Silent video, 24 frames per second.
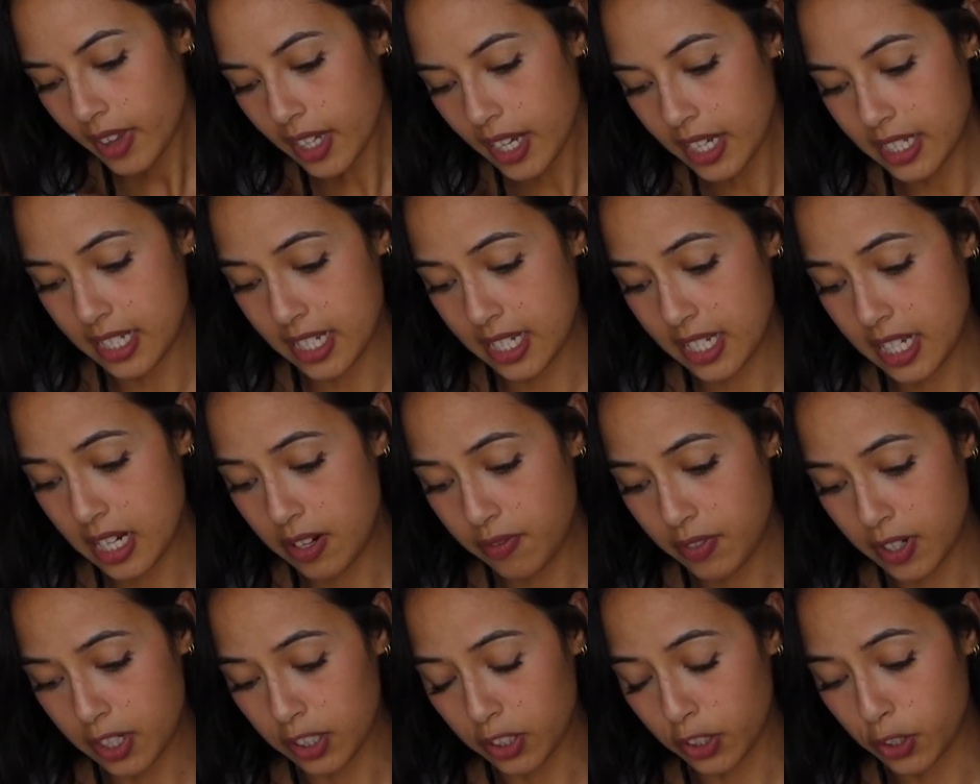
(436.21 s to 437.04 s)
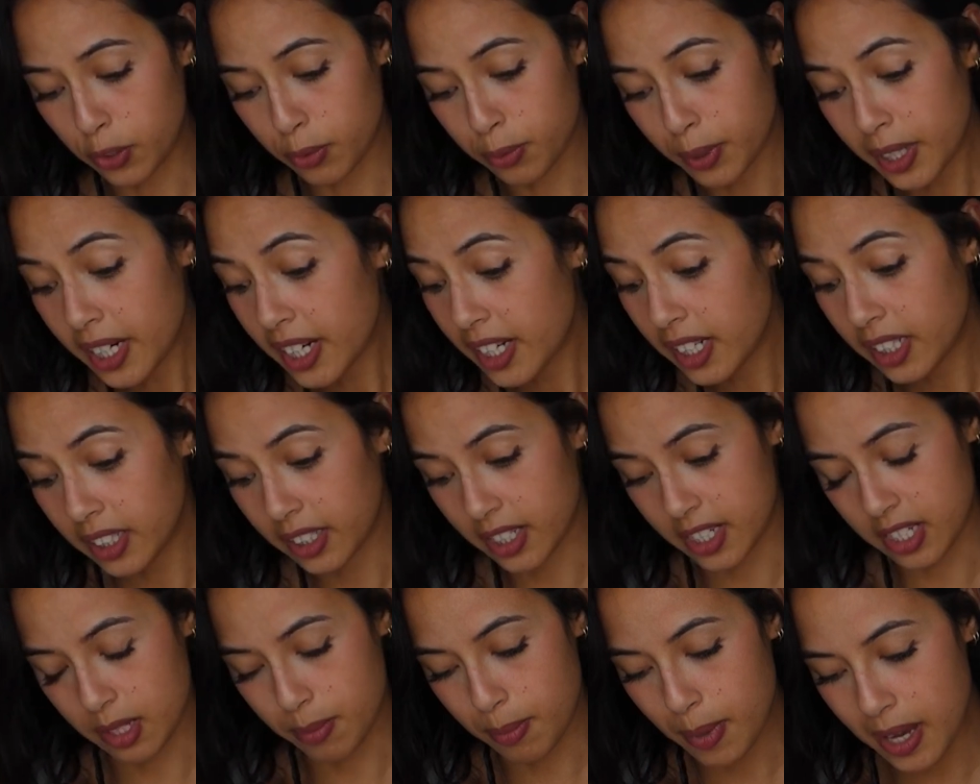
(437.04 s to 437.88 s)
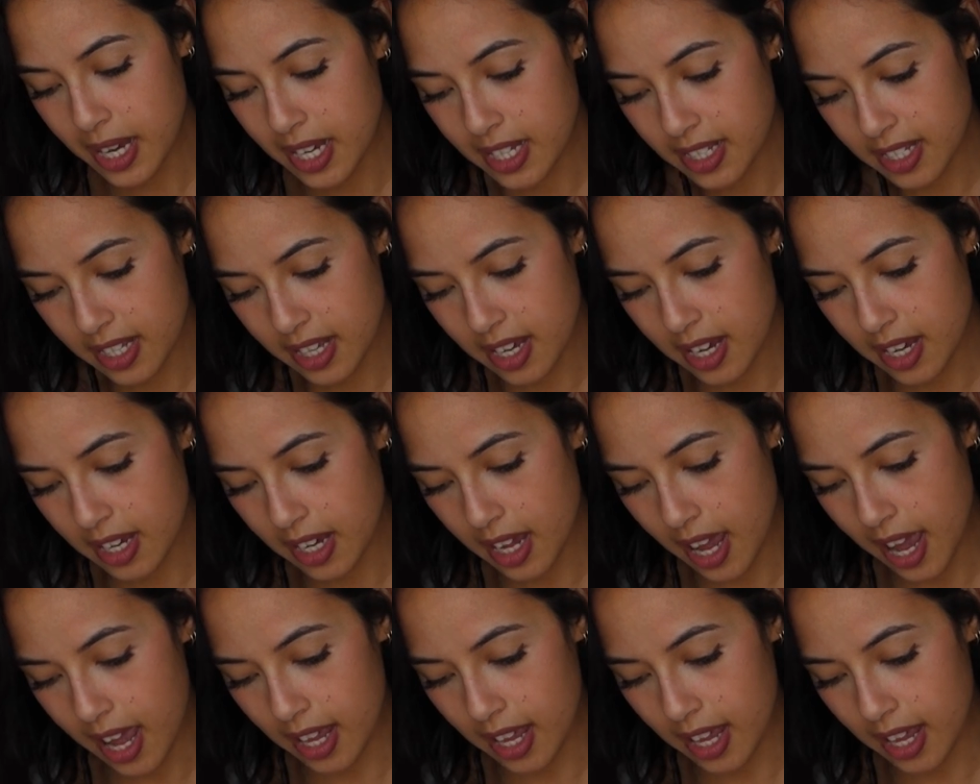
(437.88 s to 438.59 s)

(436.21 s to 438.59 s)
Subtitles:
It doesn't even look real, looks amazing.